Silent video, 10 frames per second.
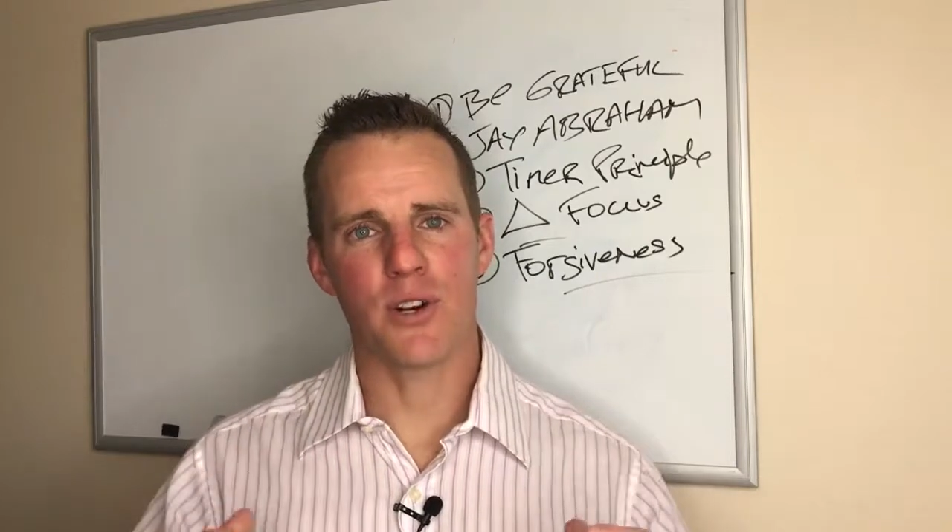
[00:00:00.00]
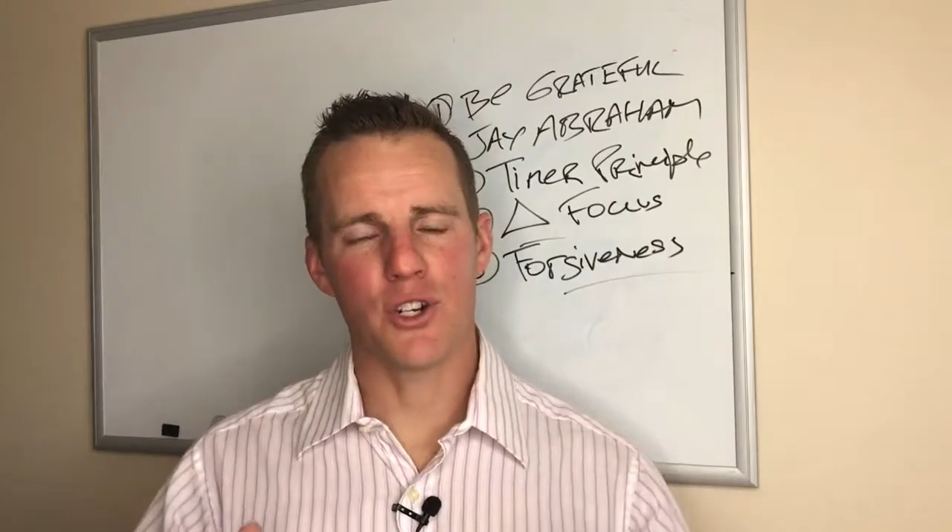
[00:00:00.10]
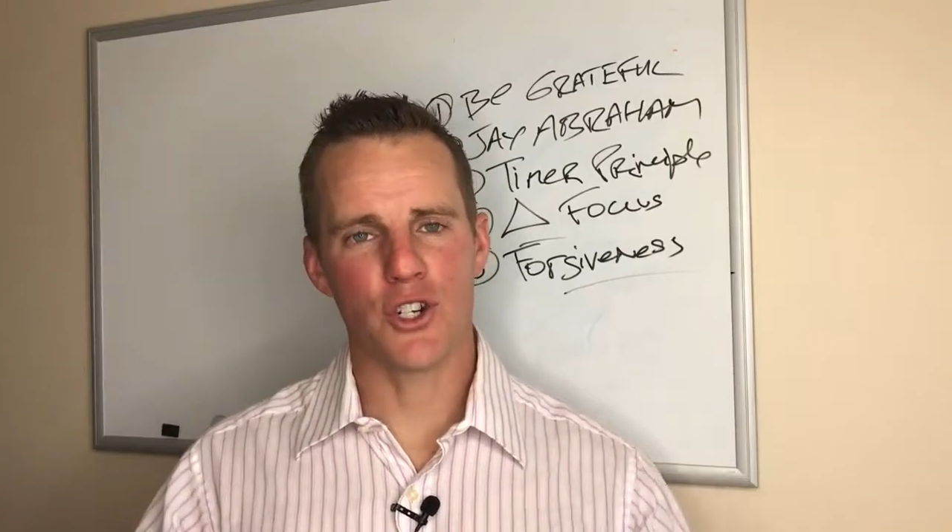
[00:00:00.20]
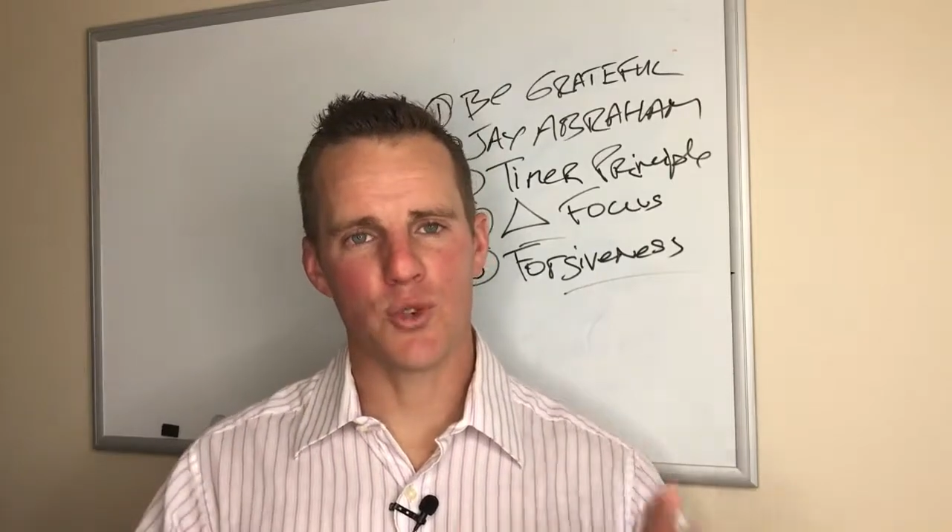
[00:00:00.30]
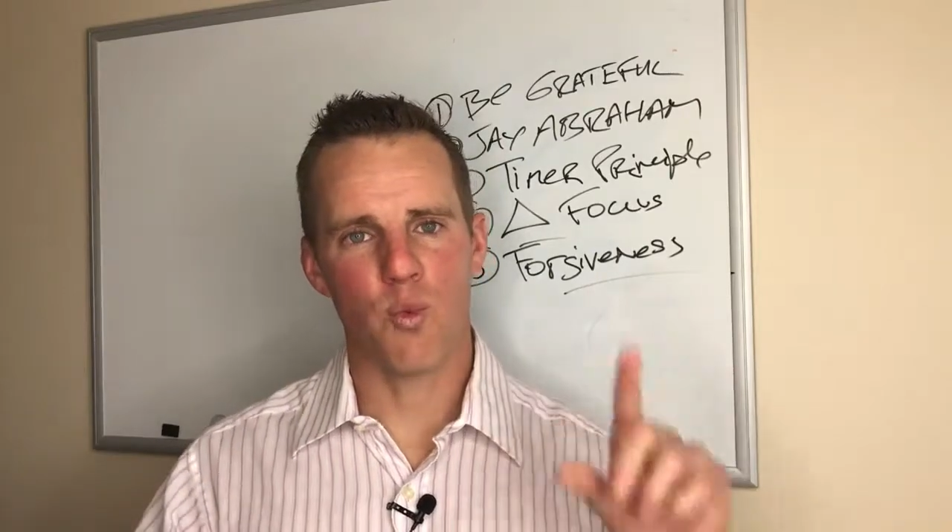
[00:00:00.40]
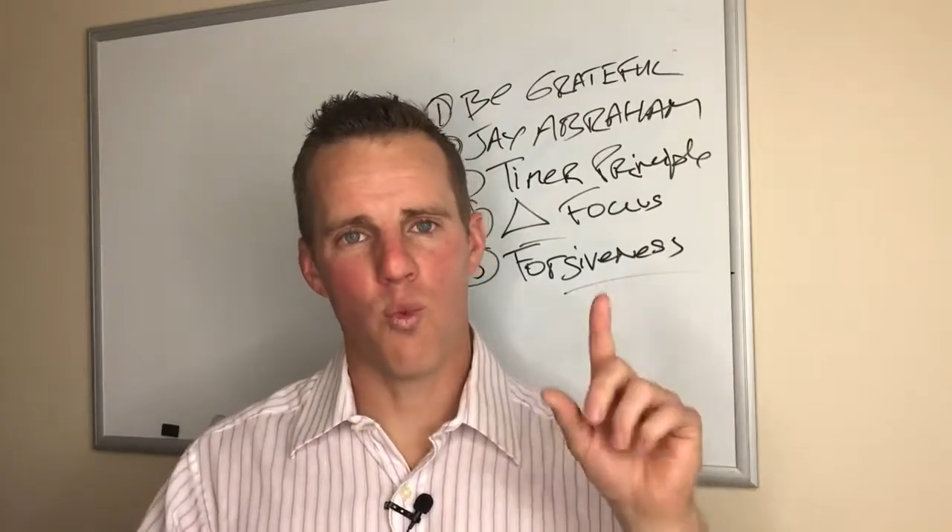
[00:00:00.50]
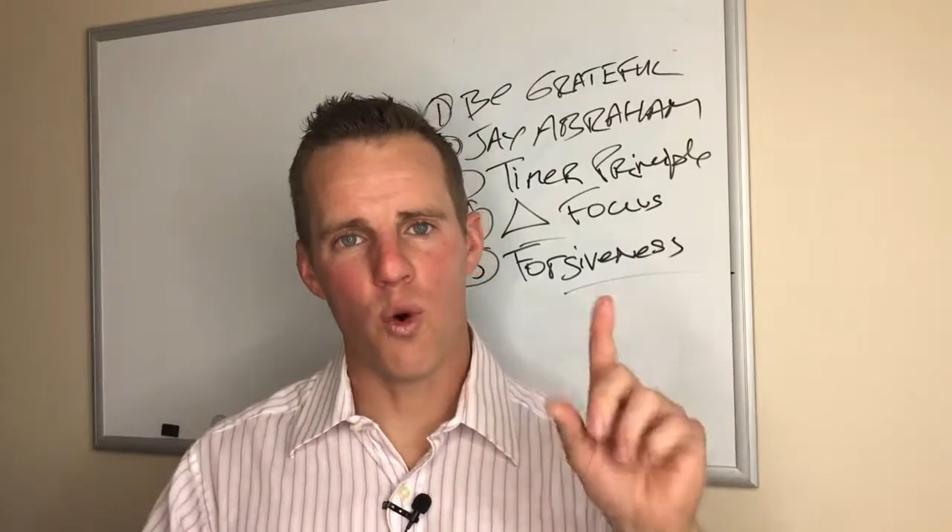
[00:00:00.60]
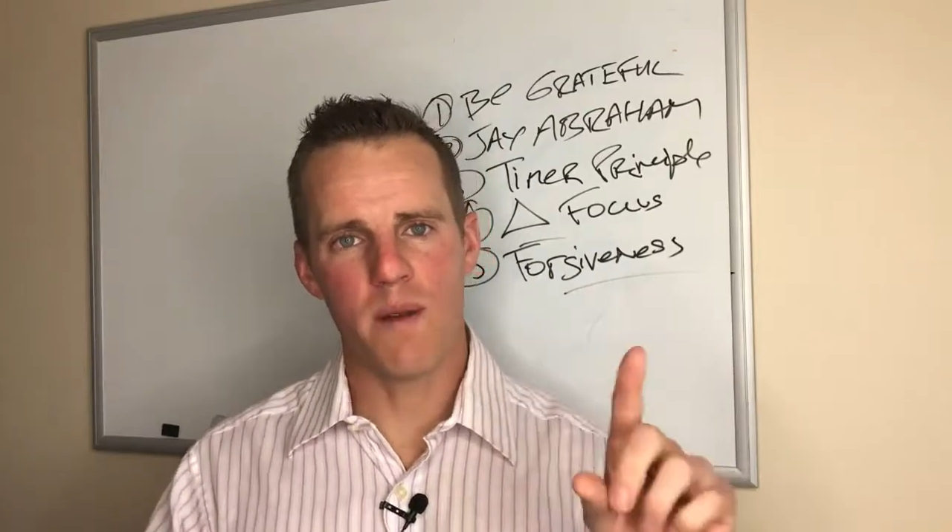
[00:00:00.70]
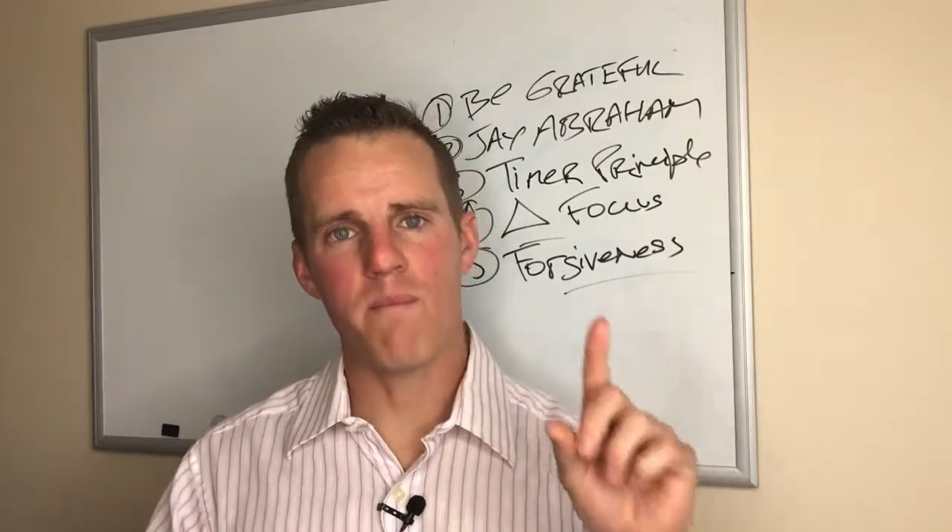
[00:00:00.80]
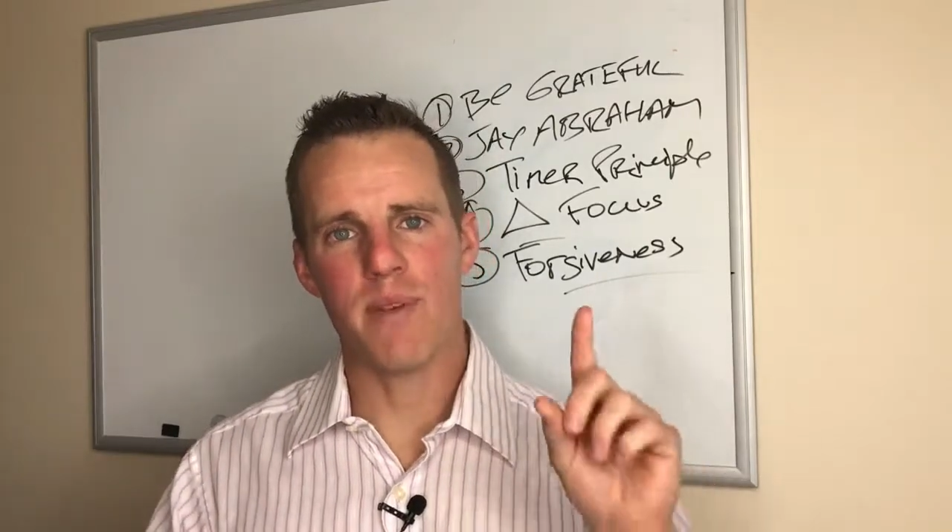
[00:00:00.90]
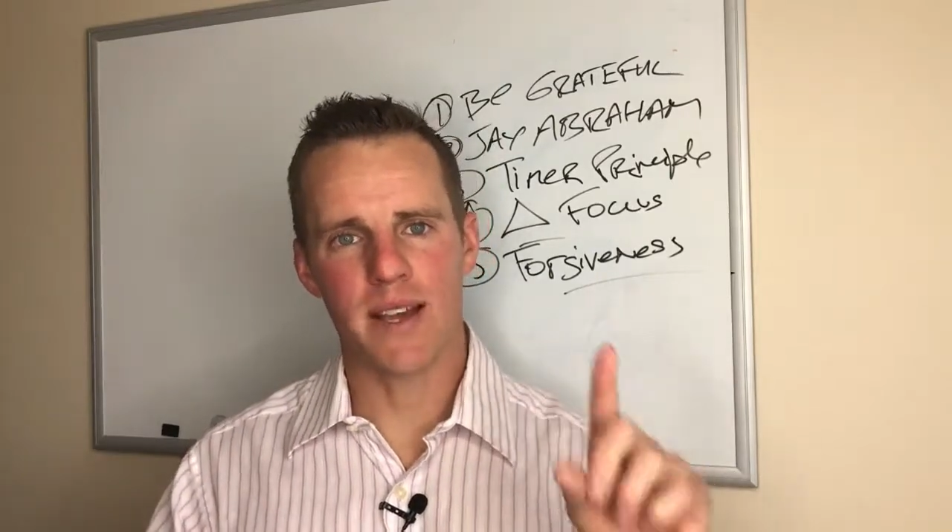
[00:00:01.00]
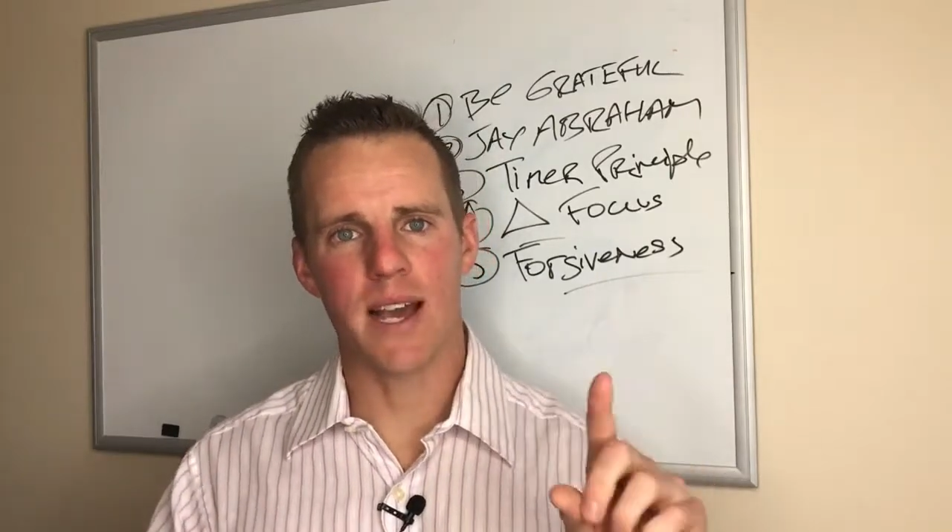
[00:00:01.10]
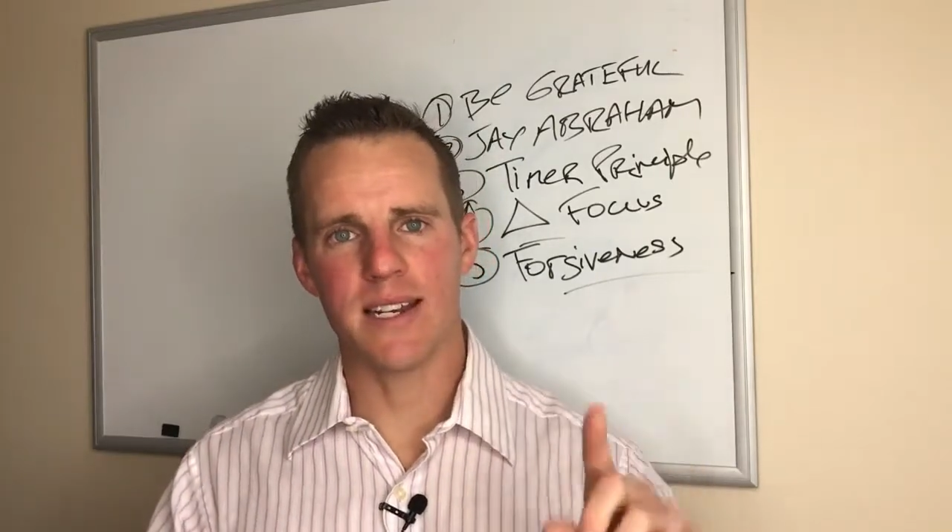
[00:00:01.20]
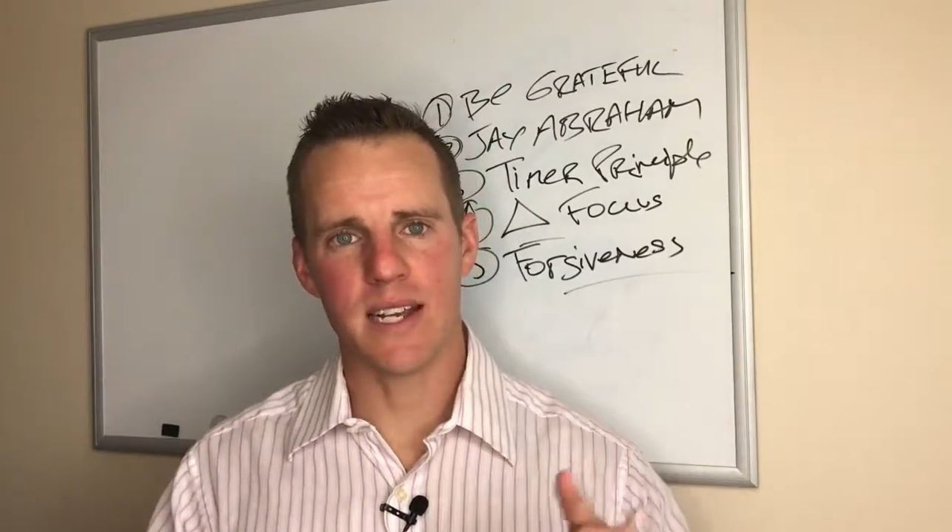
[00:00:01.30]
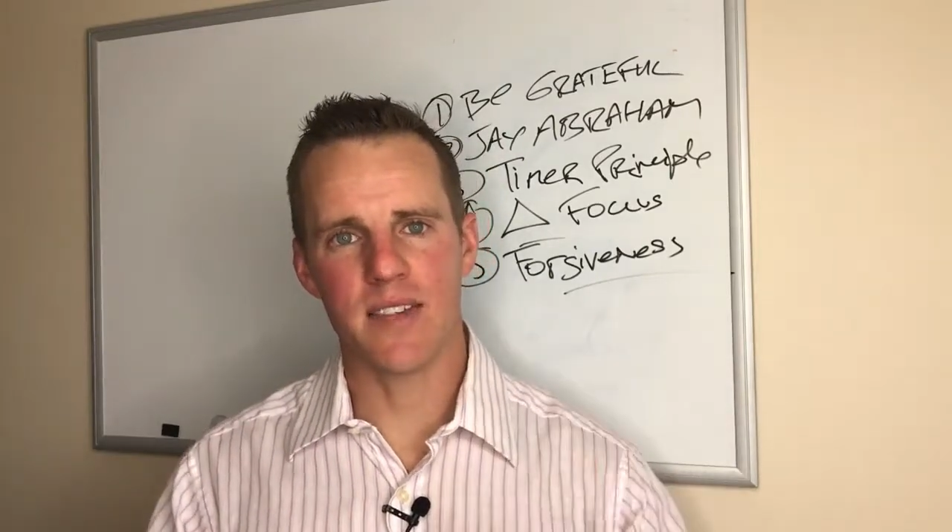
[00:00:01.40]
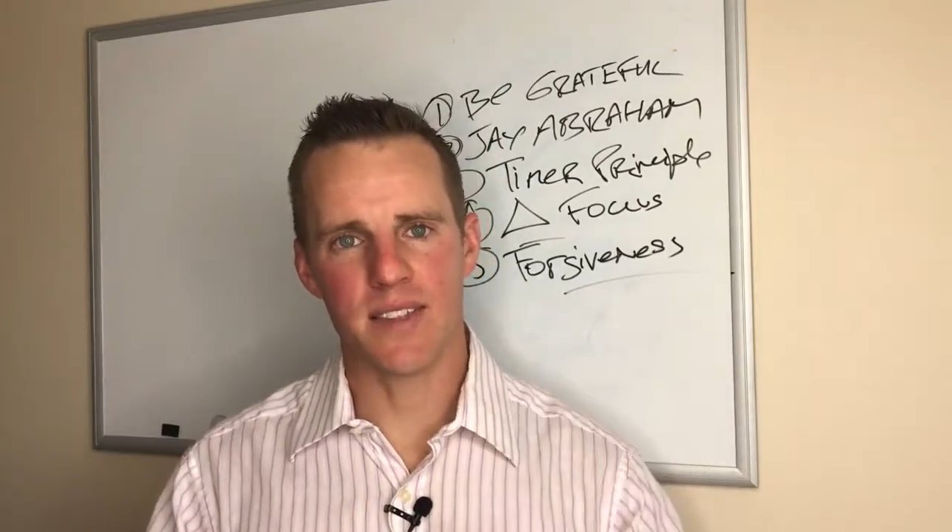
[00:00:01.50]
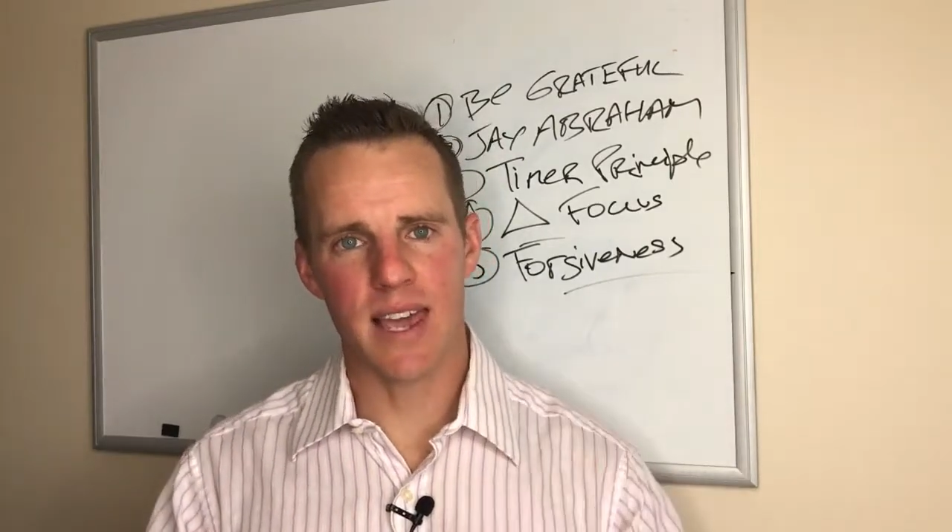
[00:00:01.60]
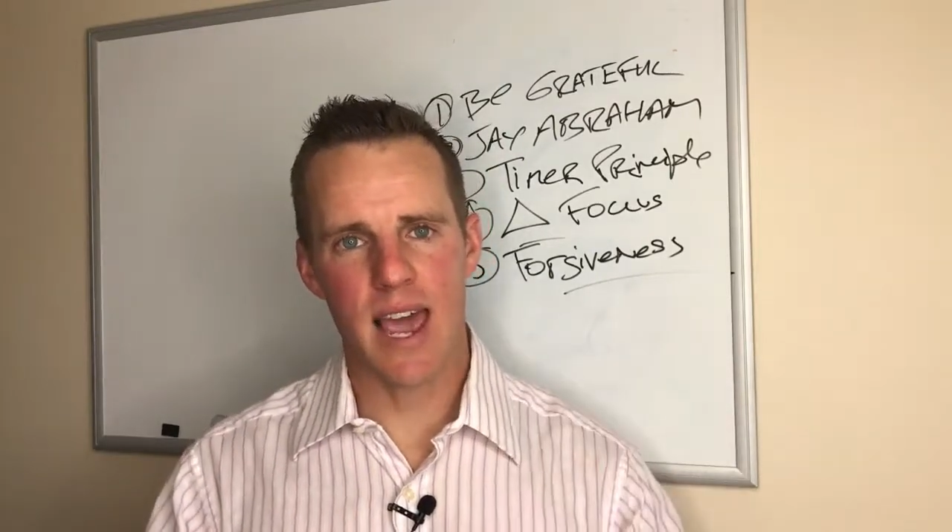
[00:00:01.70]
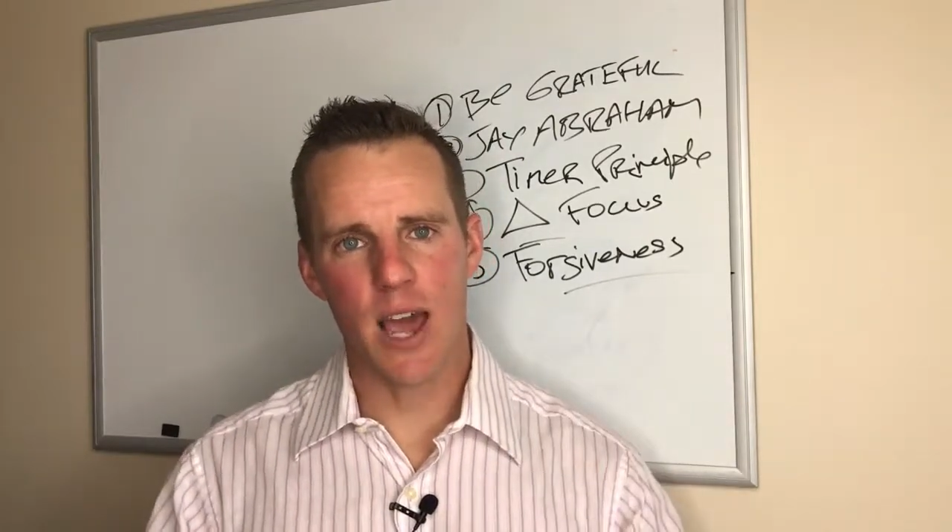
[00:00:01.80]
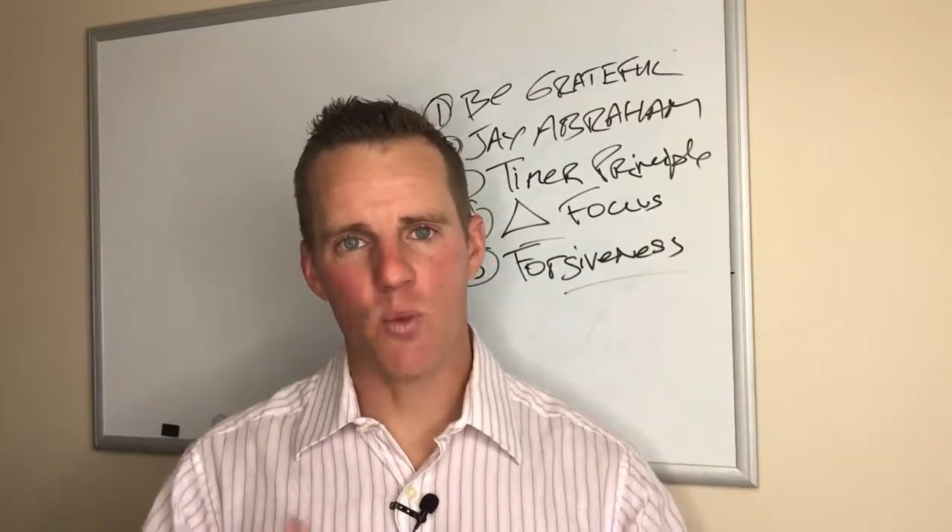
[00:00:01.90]
just one big idea that they
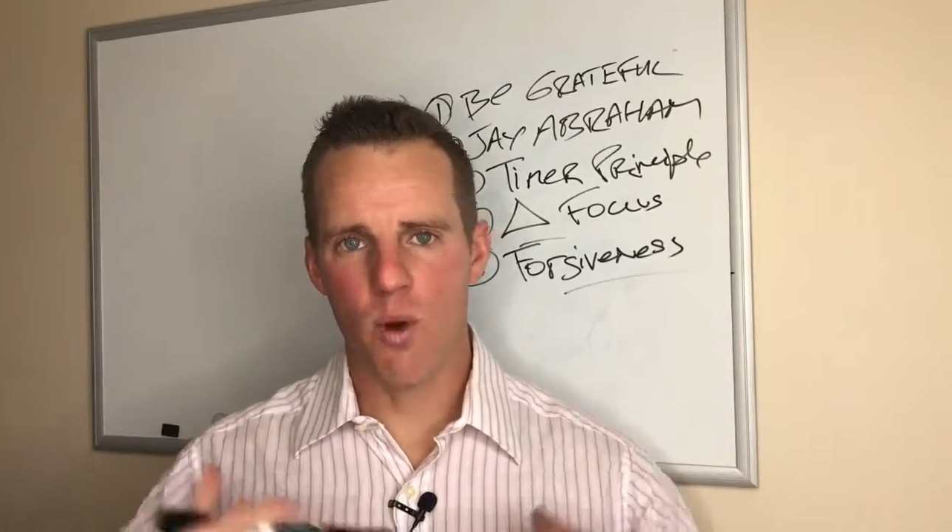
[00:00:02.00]
had,